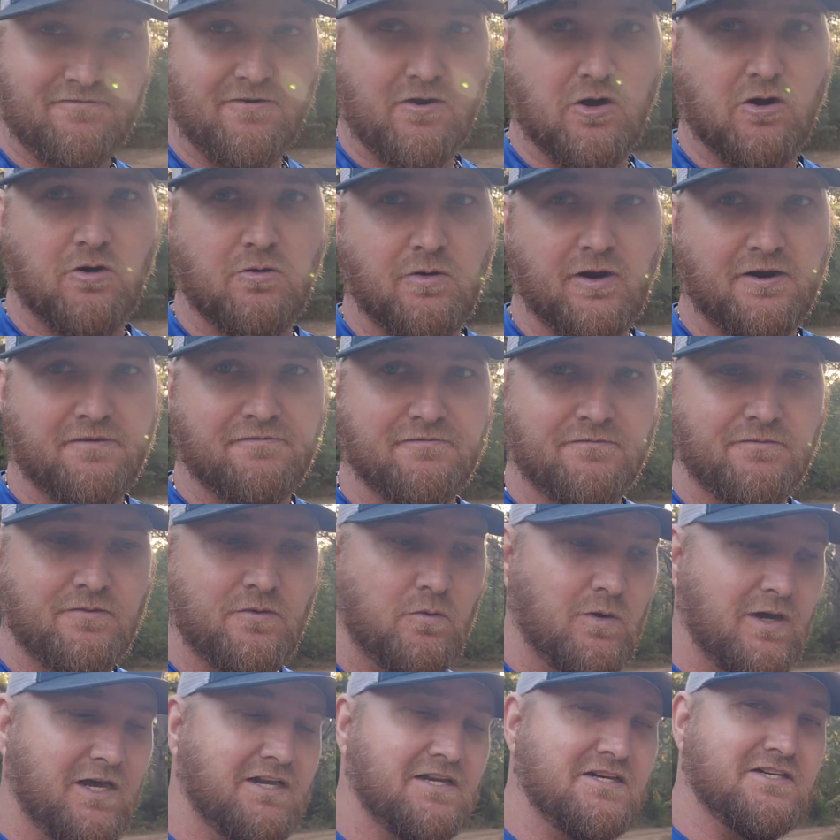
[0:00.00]
far away from the
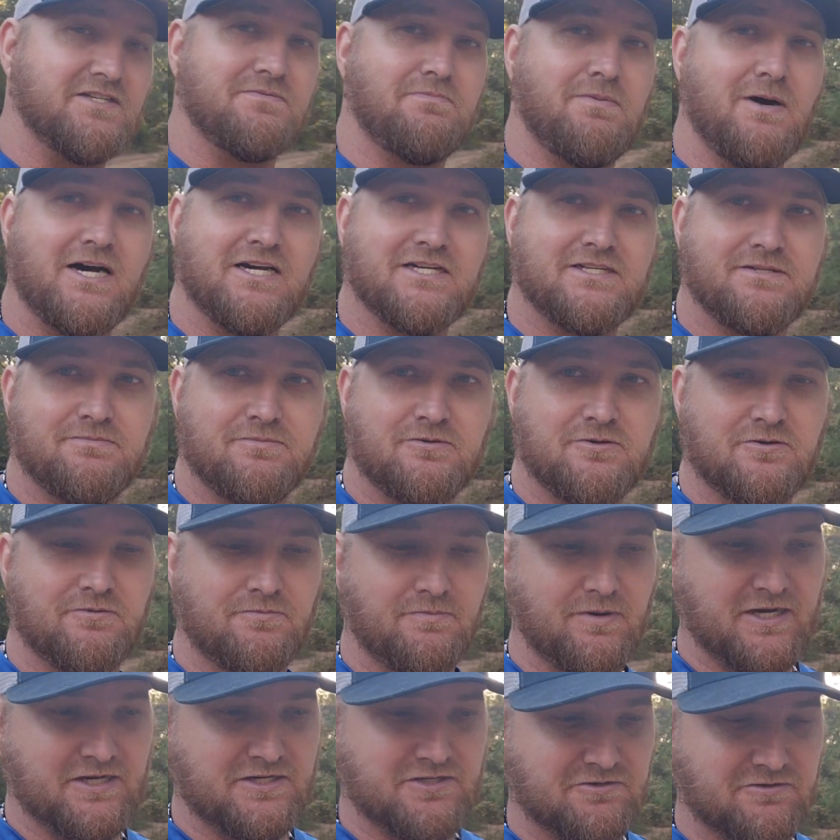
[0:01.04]
well as possible to
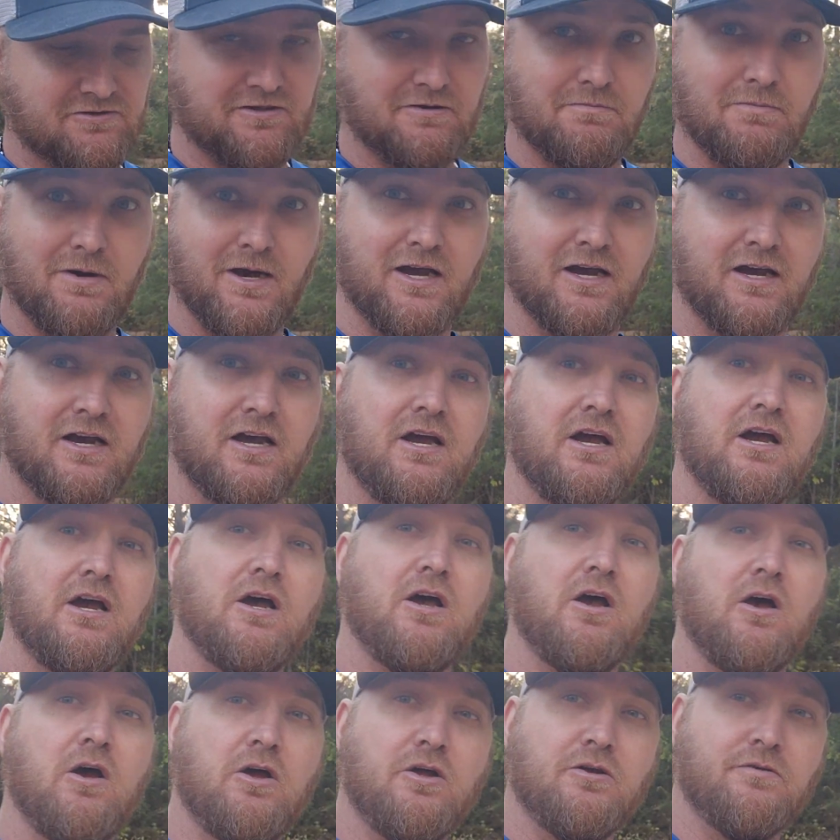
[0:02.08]
make sure that my
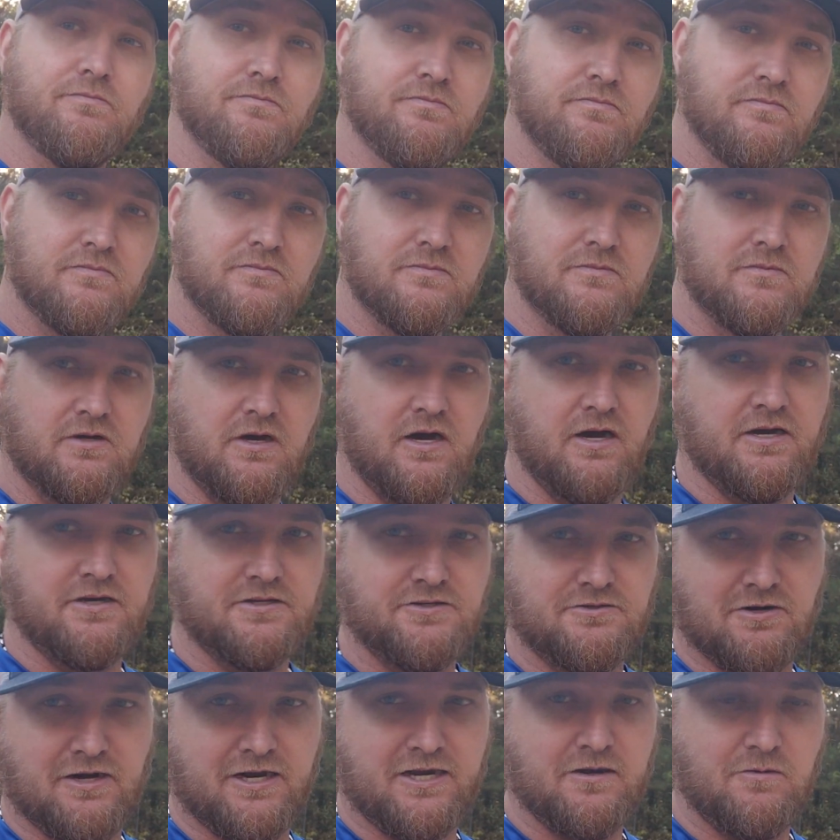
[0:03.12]

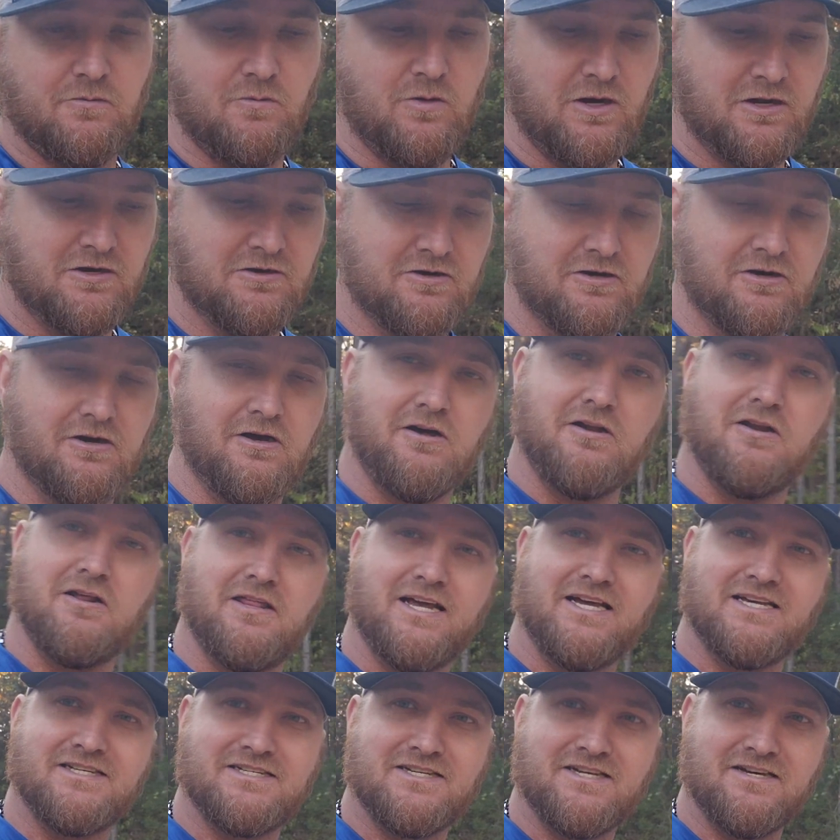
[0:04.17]
drinking water and all of
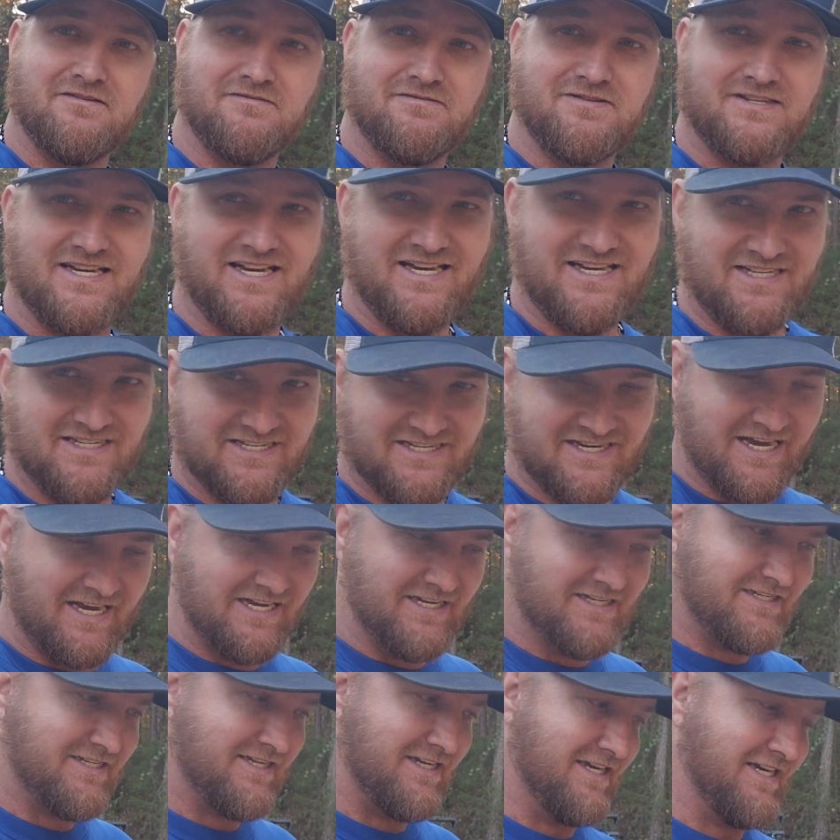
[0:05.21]
that stuff stays
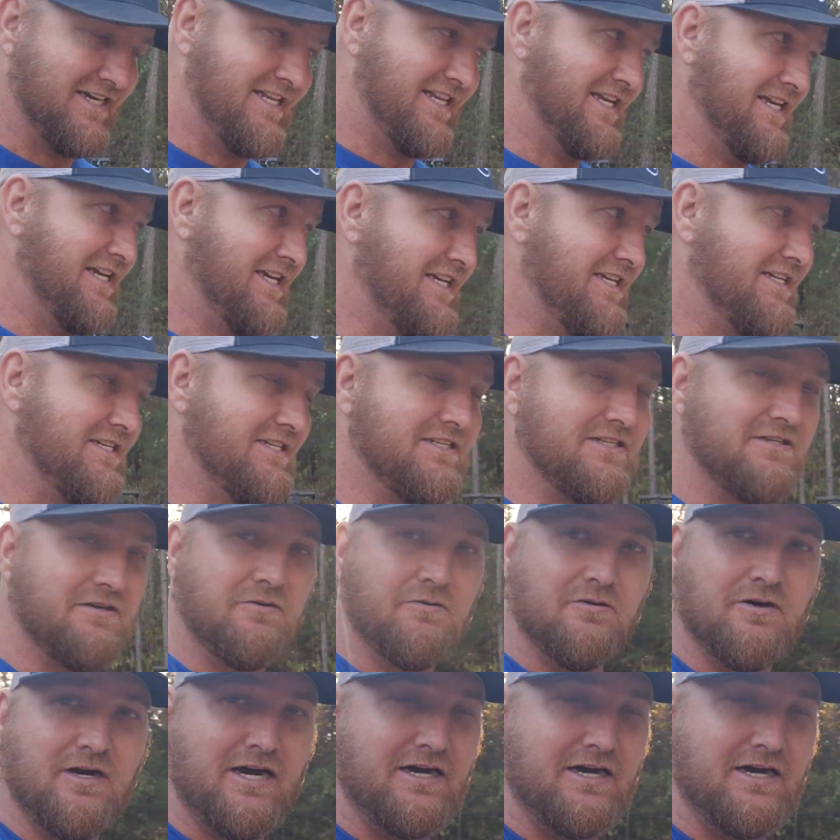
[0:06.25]
nice and clean. So